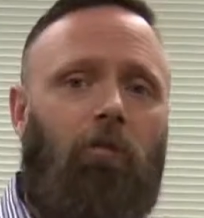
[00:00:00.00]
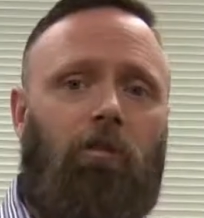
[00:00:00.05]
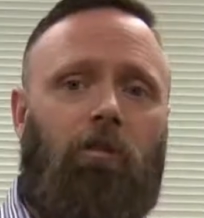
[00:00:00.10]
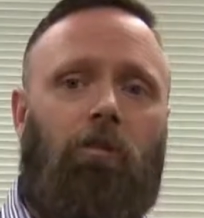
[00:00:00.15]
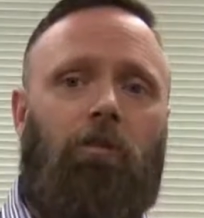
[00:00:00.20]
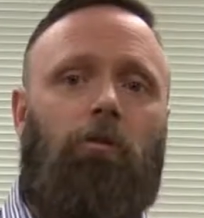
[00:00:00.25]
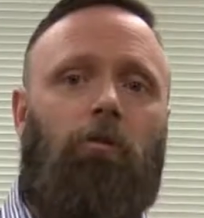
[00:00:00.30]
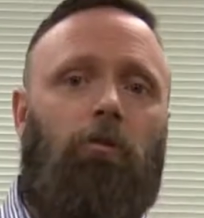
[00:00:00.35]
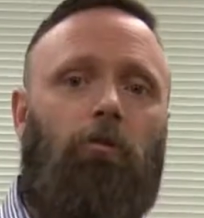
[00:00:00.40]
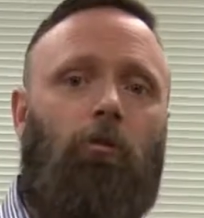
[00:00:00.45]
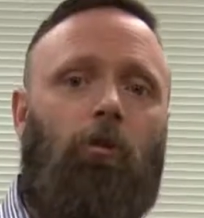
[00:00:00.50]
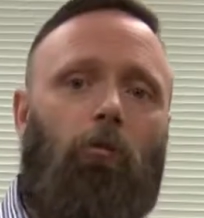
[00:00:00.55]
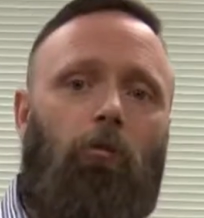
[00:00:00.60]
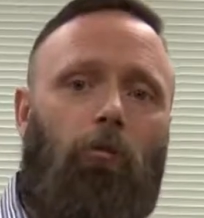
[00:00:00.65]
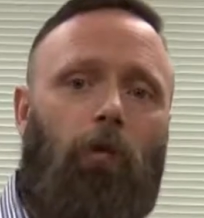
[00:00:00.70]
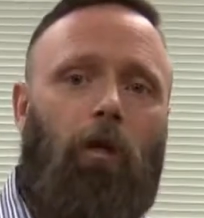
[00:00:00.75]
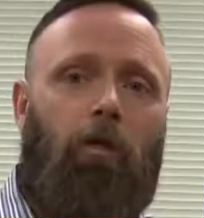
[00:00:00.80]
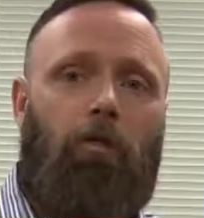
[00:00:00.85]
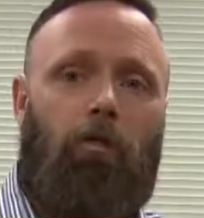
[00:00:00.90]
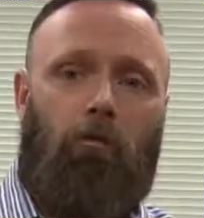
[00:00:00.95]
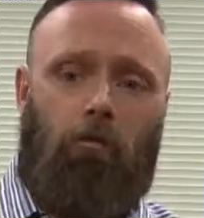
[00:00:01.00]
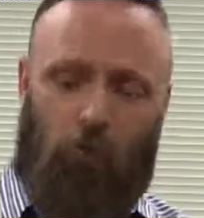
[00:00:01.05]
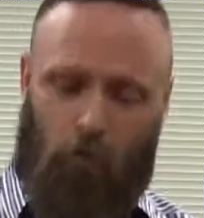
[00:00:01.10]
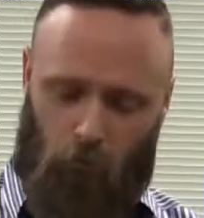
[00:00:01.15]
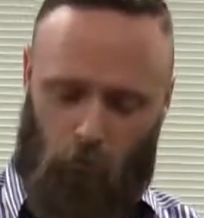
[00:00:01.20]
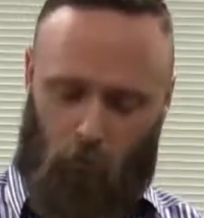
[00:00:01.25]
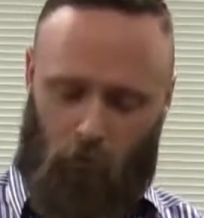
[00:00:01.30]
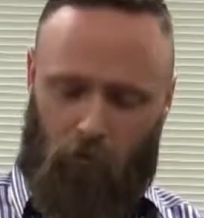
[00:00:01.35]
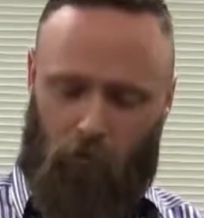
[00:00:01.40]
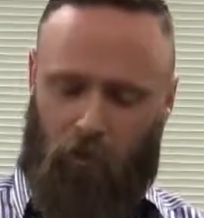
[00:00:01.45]
with Zistos Corporation.
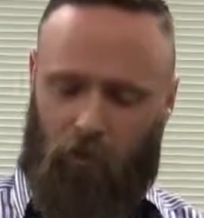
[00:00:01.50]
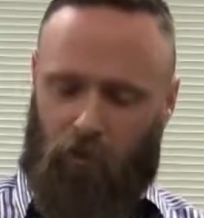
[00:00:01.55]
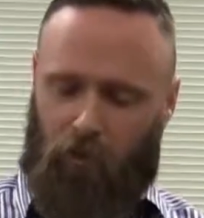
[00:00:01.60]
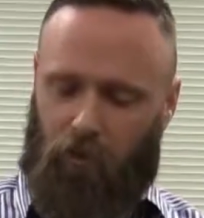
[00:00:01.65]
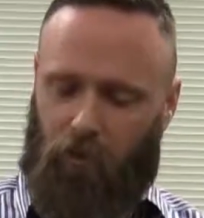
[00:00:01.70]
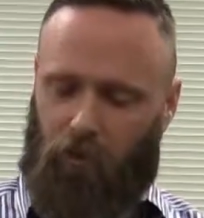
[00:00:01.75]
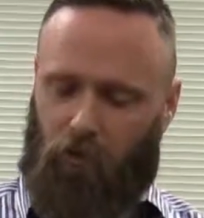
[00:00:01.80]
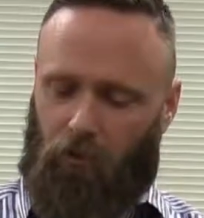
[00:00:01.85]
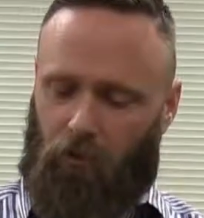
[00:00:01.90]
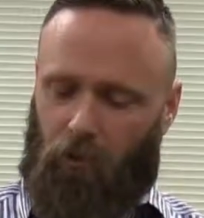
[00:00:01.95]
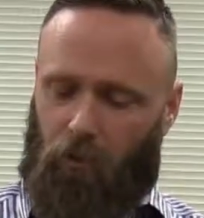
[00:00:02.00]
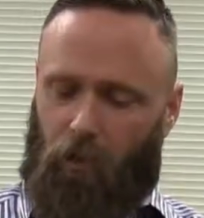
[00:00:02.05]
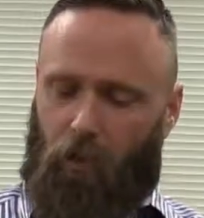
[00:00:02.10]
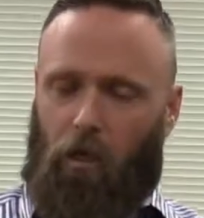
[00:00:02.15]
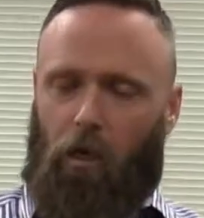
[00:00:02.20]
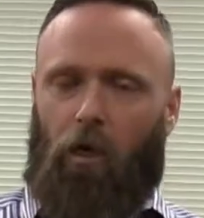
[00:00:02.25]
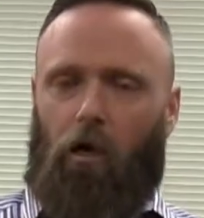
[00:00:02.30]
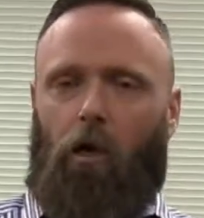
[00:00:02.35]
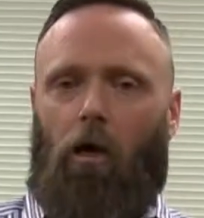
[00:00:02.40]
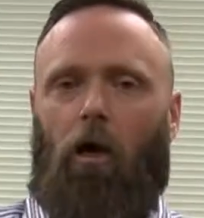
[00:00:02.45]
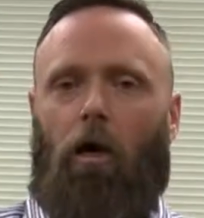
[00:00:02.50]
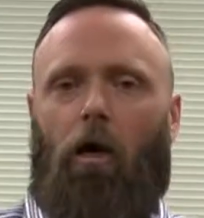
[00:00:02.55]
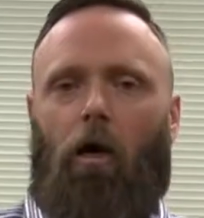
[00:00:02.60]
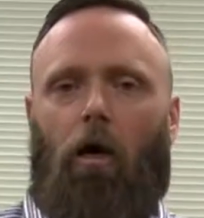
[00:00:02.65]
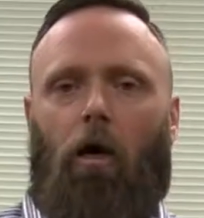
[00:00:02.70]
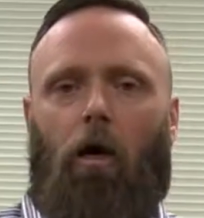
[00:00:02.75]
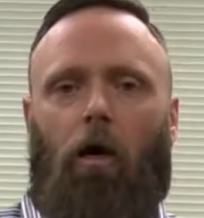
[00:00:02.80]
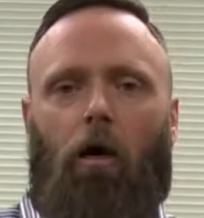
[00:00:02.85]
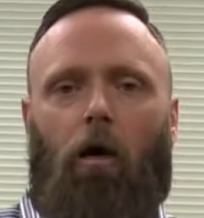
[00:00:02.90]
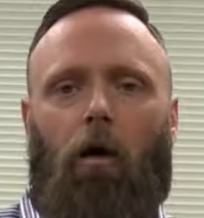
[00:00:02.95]
His website's here.
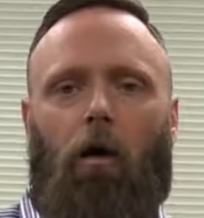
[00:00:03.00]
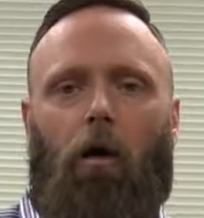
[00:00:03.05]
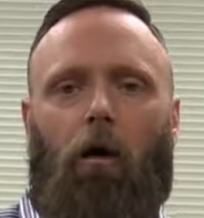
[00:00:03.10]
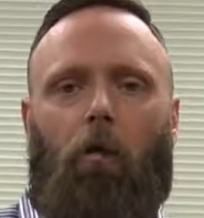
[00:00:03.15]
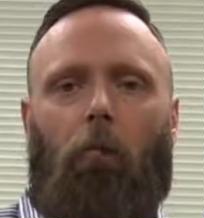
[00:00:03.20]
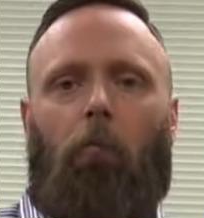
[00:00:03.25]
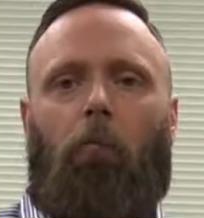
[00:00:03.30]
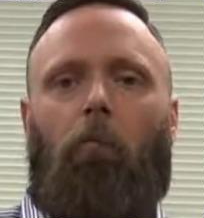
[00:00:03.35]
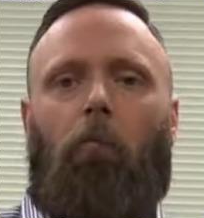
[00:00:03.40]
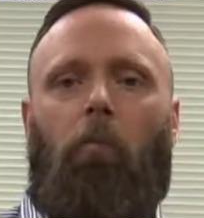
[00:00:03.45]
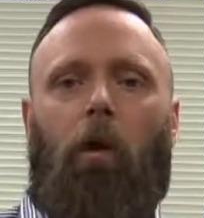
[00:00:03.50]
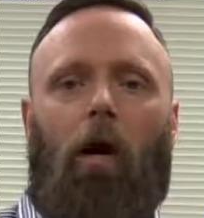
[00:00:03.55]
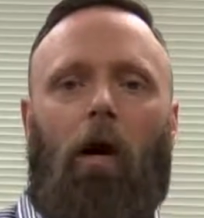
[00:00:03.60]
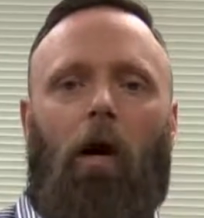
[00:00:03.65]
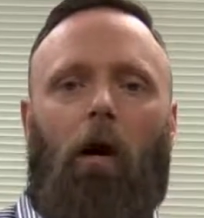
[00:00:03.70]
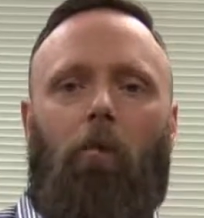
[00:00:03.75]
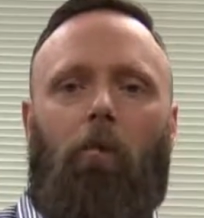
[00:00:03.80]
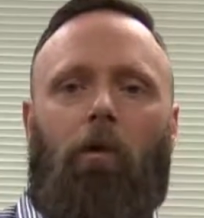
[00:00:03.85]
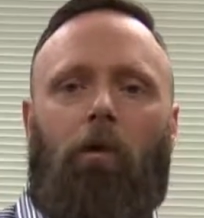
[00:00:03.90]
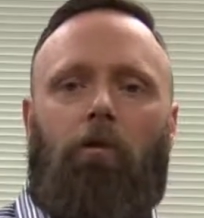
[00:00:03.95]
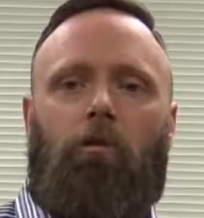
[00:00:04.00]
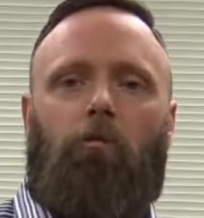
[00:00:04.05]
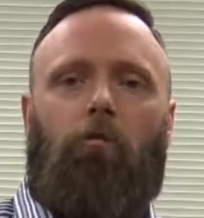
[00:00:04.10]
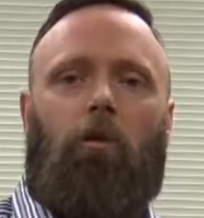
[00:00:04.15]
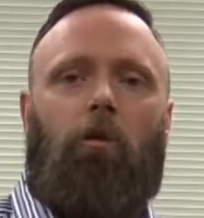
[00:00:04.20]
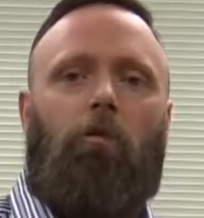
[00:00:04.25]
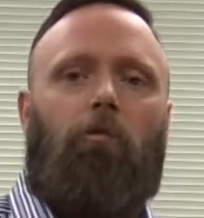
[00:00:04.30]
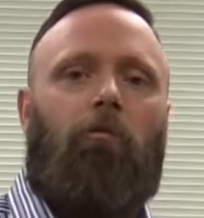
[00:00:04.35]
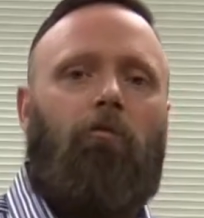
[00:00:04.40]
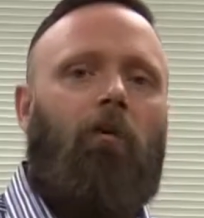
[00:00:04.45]
Bob is the
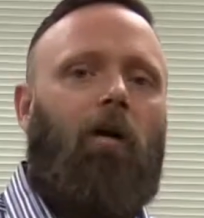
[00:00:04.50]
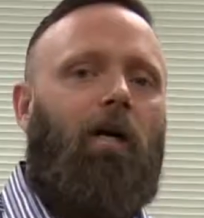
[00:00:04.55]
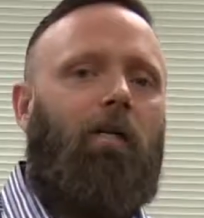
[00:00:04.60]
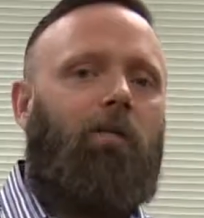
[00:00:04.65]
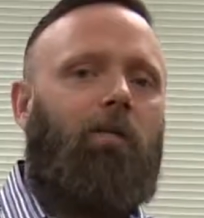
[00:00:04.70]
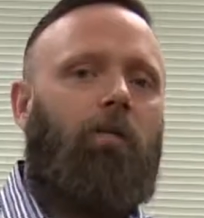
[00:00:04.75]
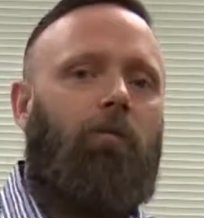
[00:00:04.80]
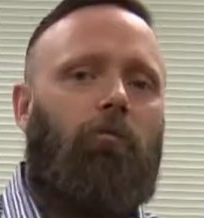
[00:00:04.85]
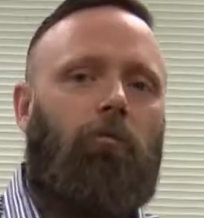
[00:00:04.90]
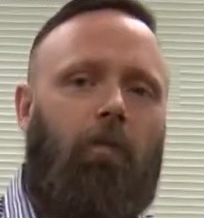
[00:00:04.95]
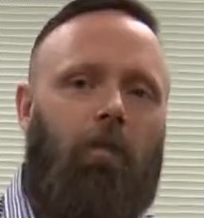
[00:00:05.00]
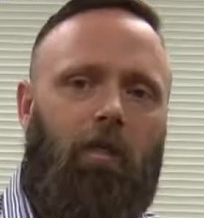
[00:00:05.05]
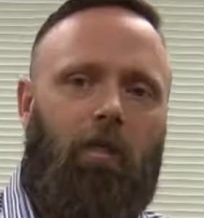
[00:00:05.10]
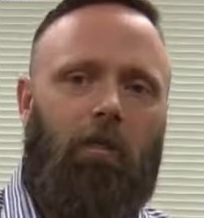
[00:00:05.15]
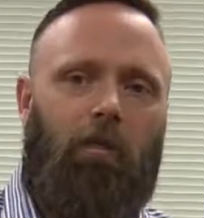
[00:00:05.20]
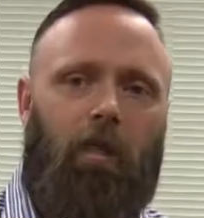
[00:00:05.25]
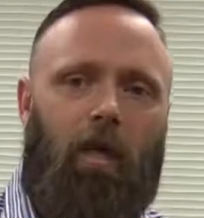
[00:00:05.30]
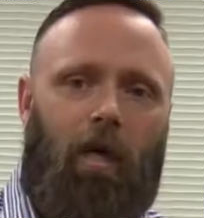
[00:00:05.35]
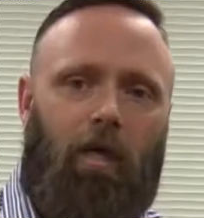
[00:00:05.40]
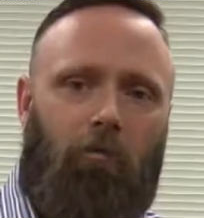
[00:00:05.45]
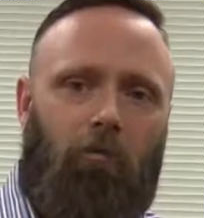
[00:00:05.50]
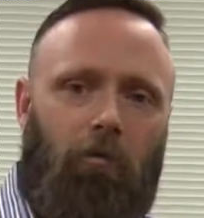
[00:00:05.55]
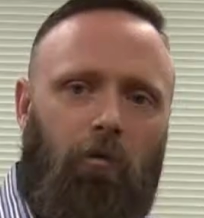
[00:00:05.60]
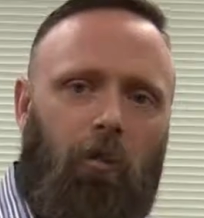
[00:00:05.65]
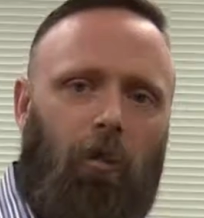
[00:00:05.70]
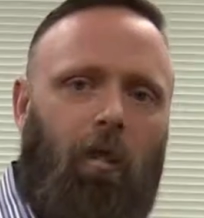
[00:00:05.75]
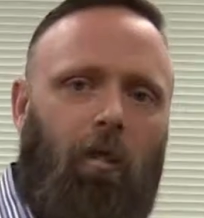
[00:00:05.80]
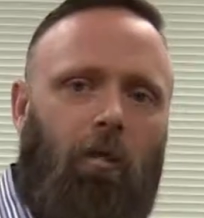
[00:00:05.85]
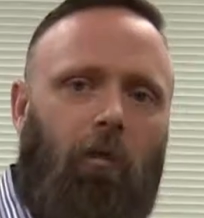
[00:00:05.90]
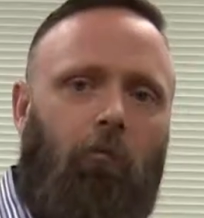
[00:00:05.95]
one who provides us with the jazz
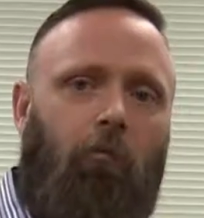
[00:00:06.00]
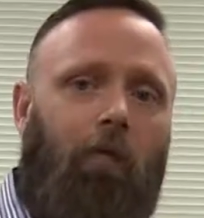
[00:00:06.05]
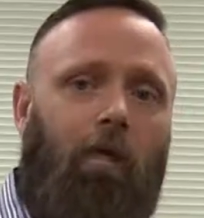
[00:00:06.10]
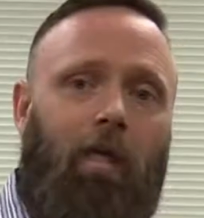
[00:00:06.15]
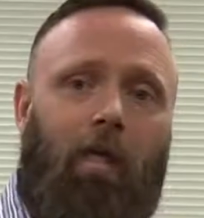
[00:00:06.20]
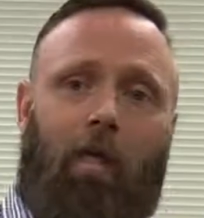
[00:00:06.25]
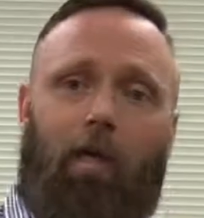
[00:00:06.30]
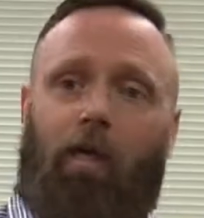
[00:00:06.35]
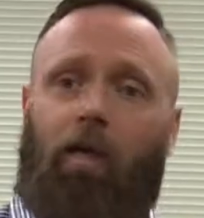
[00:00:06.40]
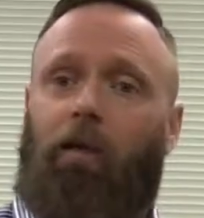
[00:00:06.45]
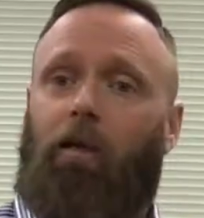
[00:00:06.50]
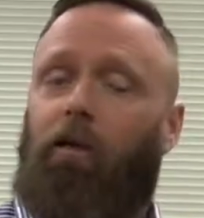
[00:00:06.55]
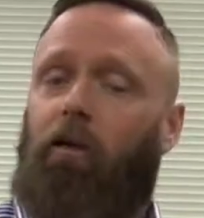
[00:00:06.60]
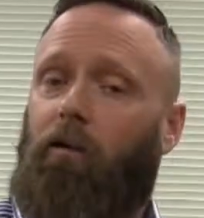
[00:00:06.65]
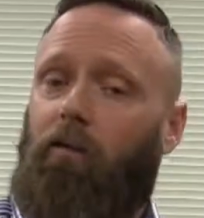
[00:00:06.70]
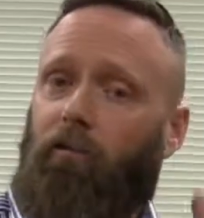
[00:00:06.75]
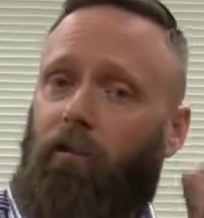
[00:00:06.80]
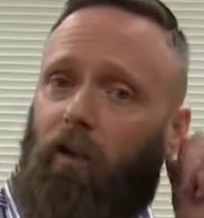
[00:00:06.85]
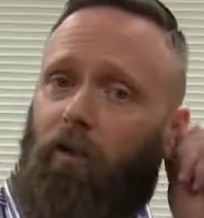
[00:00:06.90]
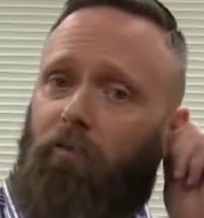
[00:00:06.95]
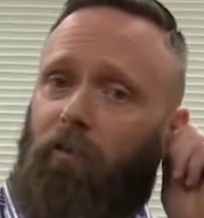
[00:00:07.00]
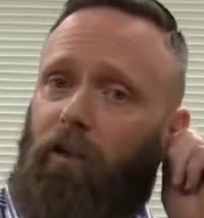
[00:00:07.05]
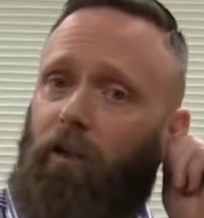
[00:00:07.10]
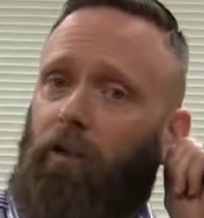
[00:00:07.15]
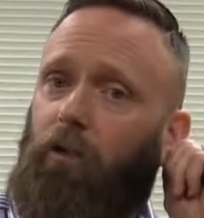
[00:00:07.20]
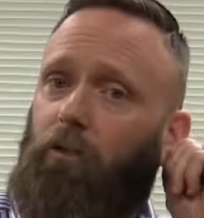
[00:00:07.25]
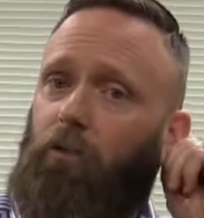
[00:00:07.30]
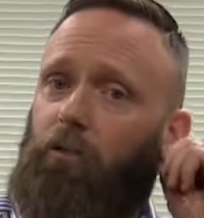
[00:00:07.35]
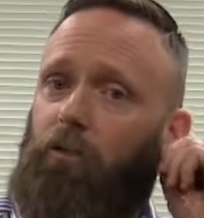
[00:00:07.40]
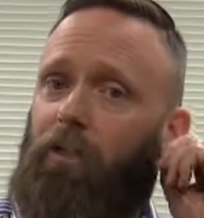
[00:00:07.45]
music at the beginning of our
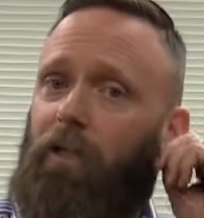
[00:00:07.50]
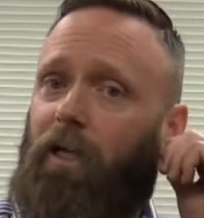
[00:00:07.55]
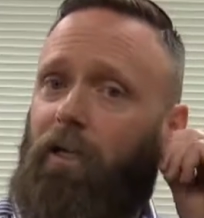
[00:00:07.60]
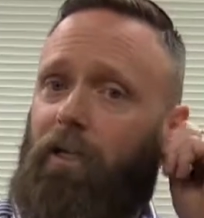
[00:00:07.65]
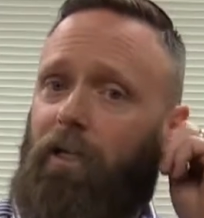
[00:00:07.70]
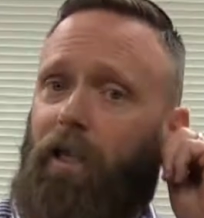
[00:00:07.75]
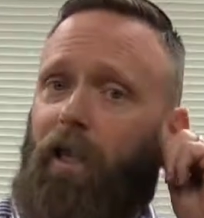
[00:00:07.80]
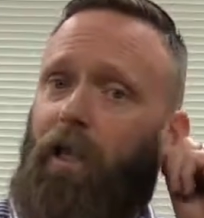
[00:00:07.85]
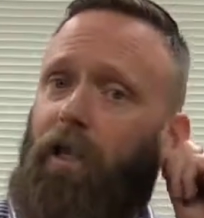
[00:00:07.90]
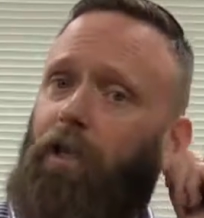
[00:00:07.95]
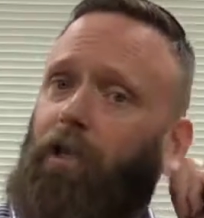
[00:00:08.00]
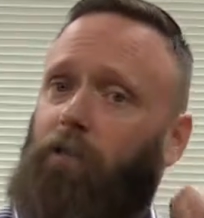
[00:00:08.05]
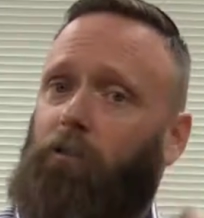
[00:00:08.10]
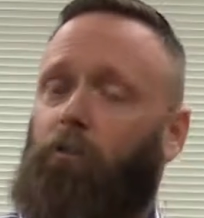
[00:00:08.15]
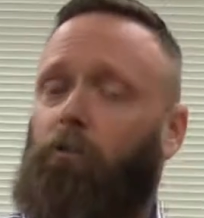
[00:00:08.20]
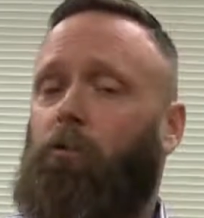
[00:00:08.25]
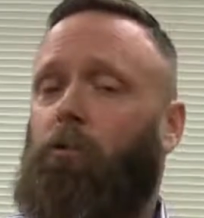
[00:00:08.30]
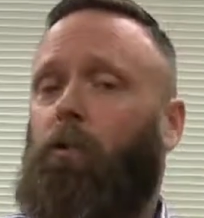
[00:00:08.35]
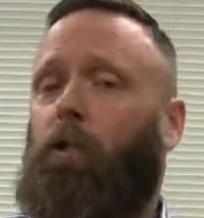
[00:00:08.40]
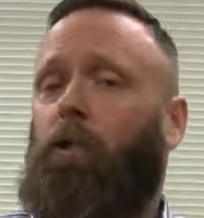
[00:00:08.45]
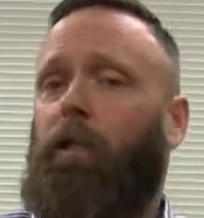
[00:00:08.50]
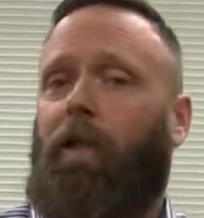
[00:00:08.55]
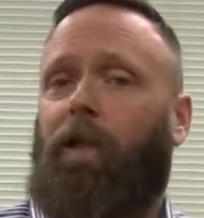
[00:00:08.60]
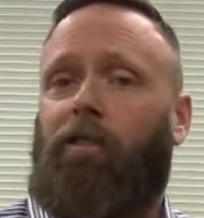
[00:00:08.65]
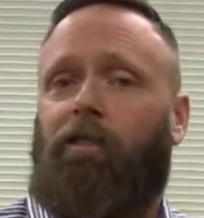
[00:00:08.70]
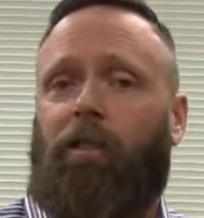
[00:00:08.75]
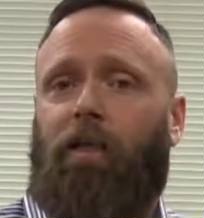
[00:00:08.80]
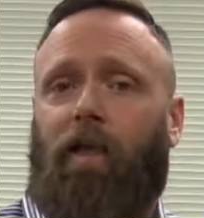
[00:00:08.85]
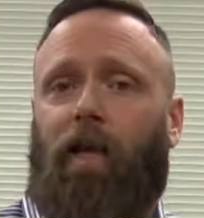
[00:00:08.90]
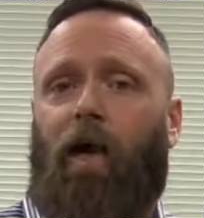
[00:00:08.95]
videos and at the end as we're
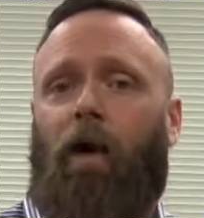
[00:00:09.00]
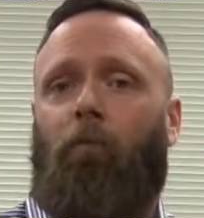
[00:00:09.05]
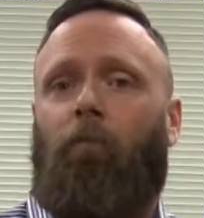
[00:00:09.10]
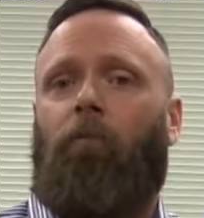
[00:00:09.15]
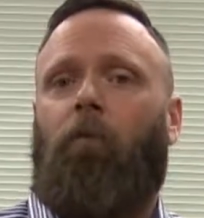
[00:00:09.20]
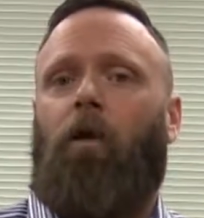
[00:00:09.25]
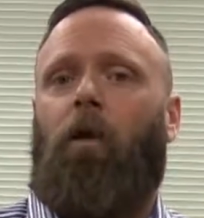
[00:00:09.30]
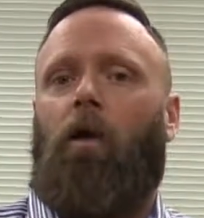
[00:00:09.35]
exiting out.